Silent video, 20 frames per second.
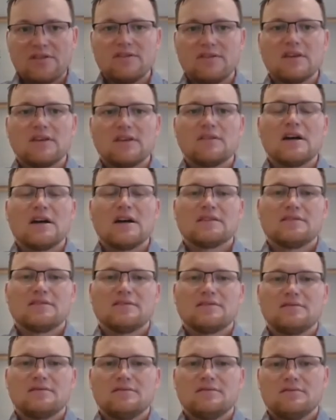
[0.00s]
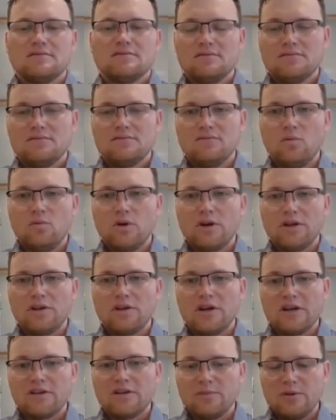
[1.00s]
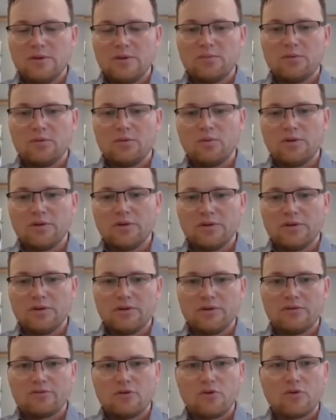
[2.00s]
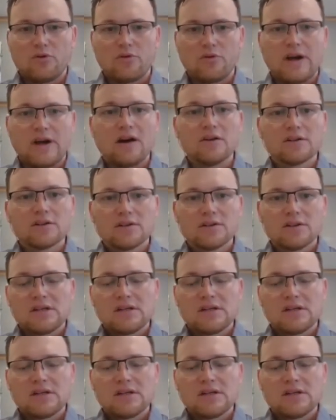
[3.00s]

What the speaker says: I think that's what a lot of people will throw around.